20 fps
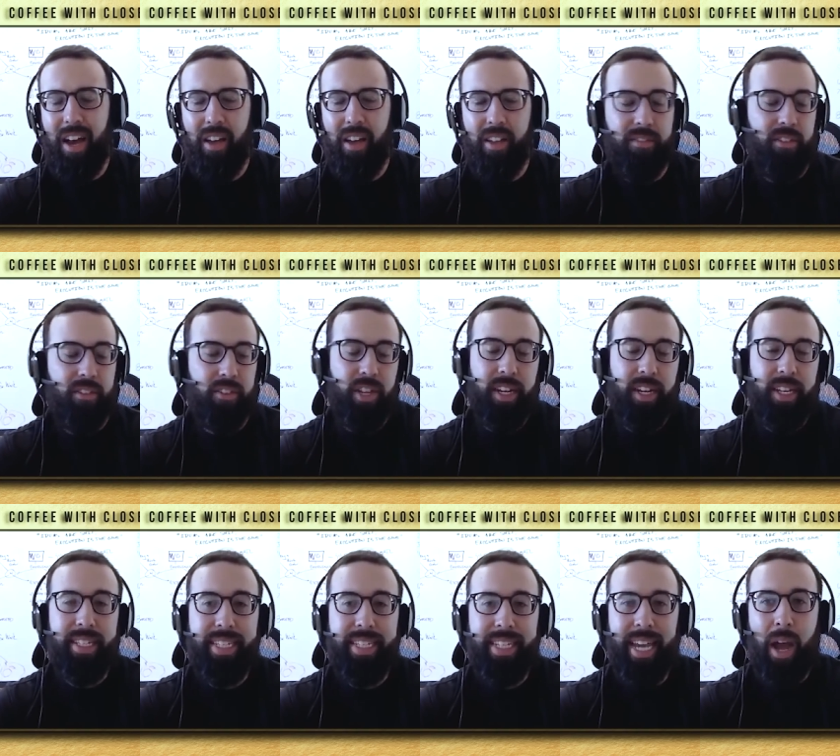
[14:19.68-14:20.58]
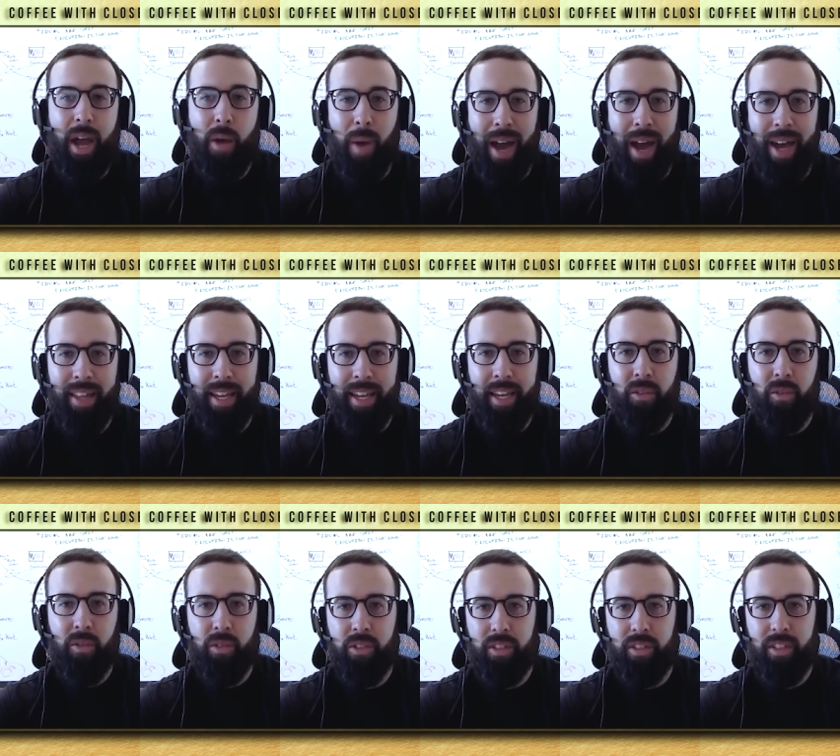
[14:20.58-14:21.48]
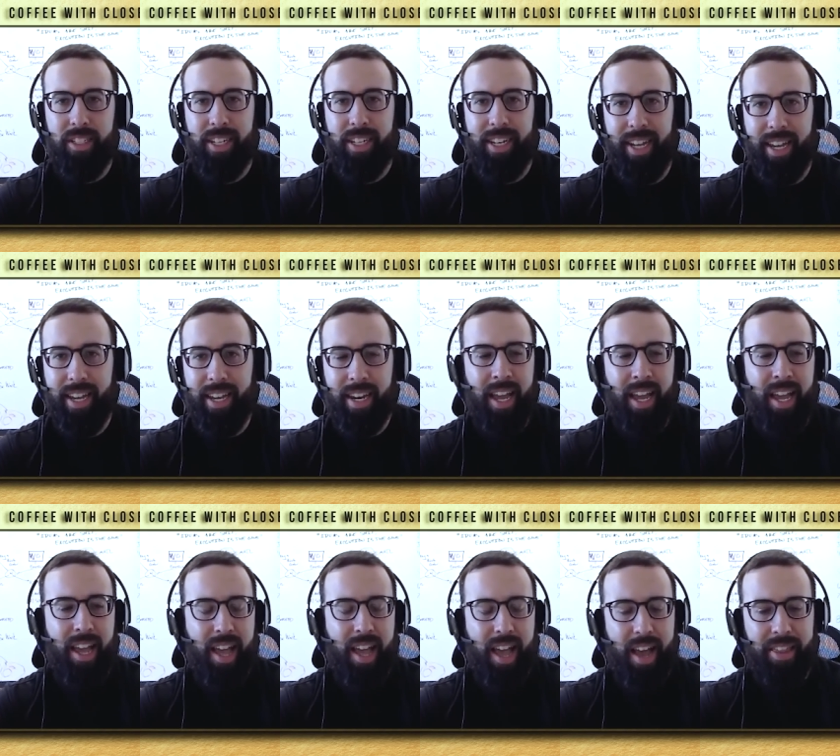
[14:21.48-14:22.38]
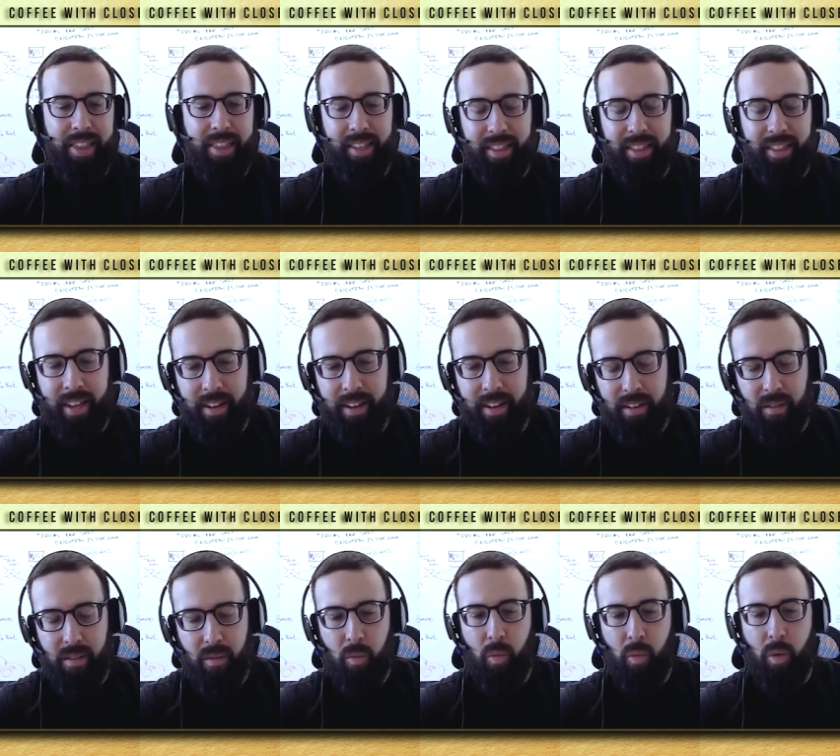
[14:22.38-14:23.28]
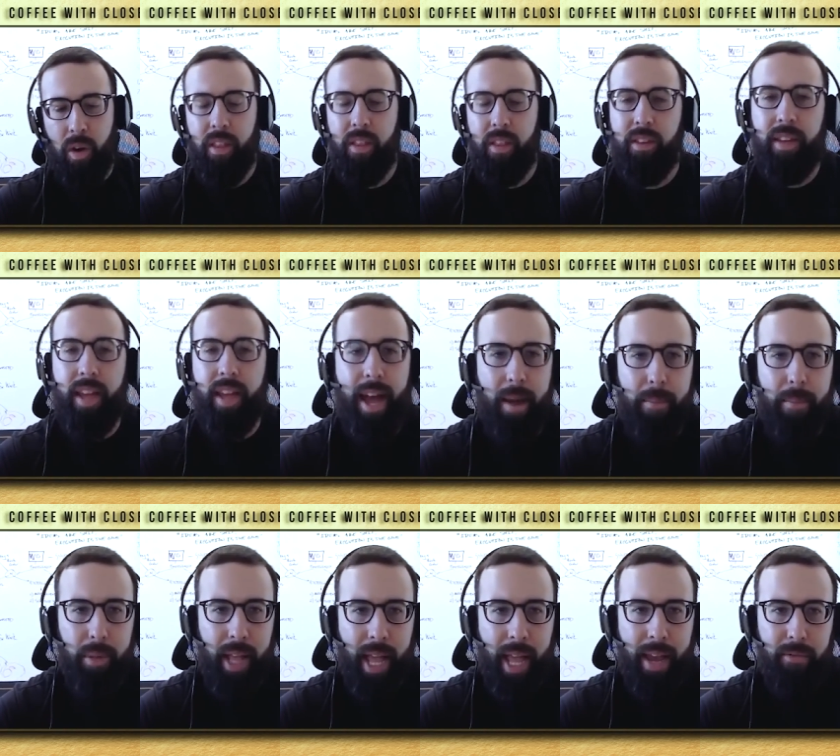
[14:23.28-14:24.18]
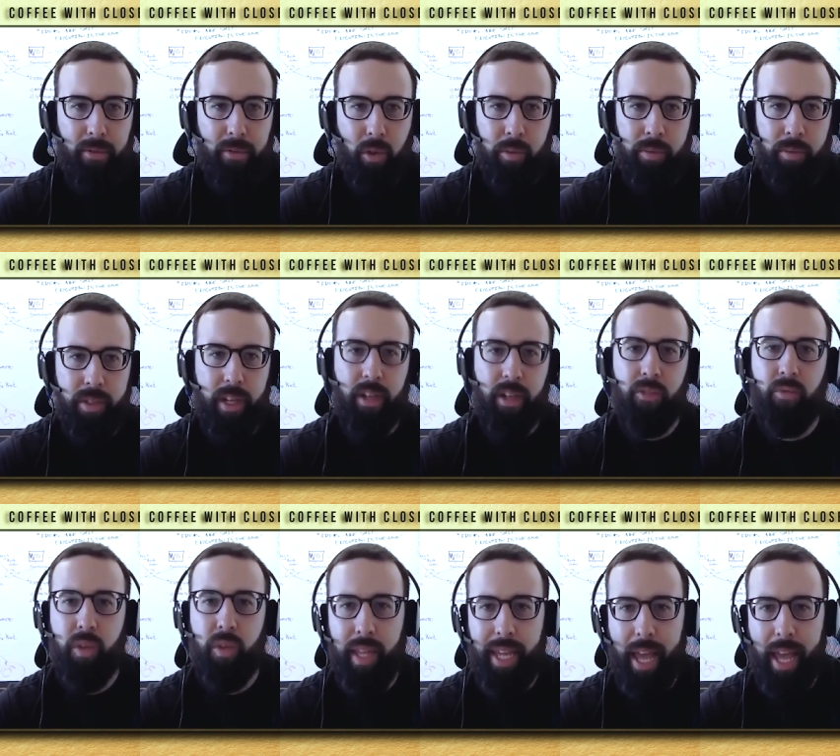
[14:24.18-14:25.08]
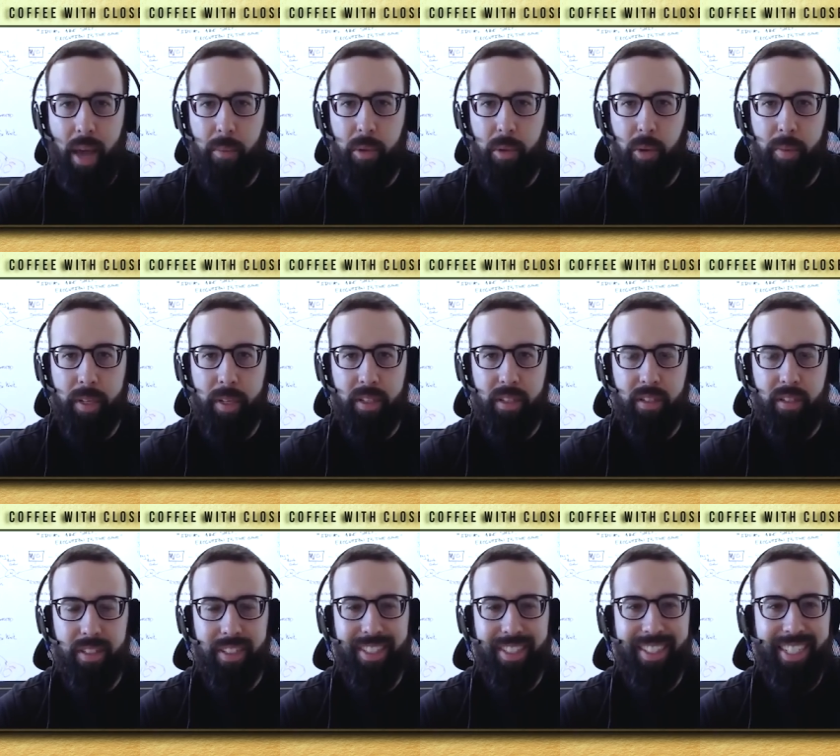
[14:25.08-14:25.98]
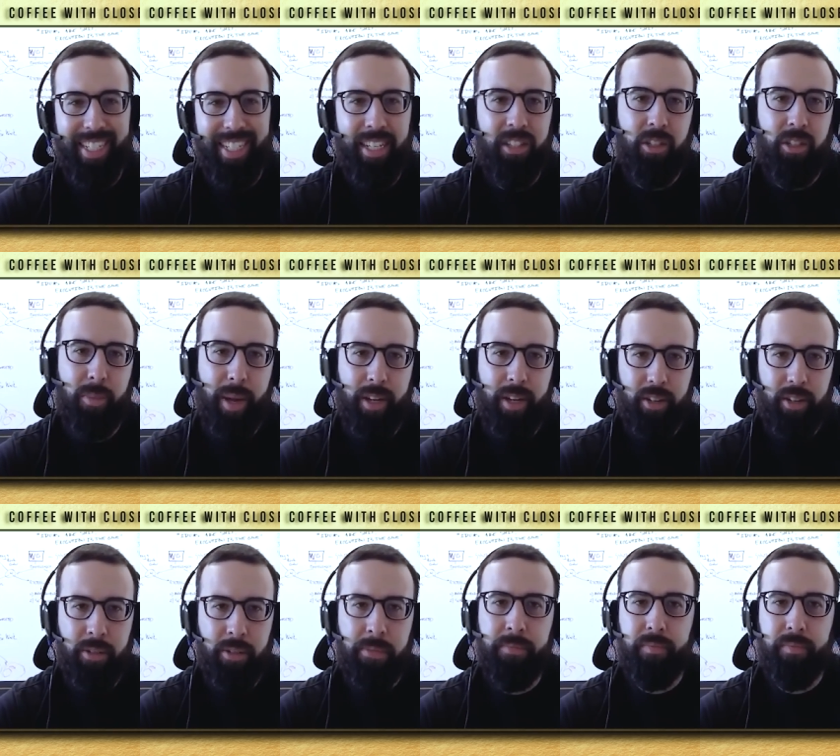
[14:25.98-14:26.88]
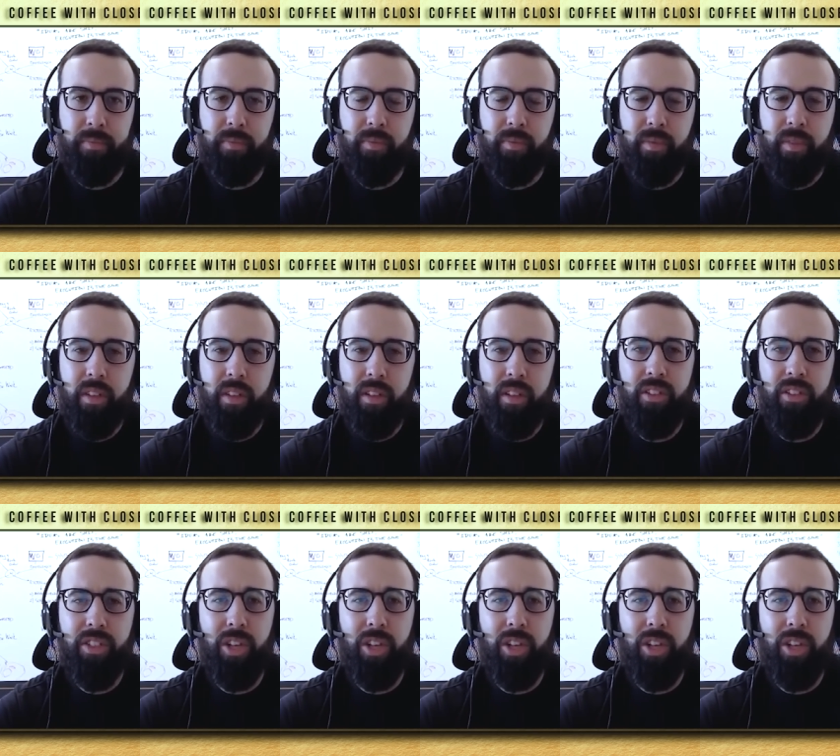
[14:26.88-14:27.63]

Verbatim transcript: there's any DIY landlords listening in, I think that one of the top platforms that could really help your business is Z-Inspector. So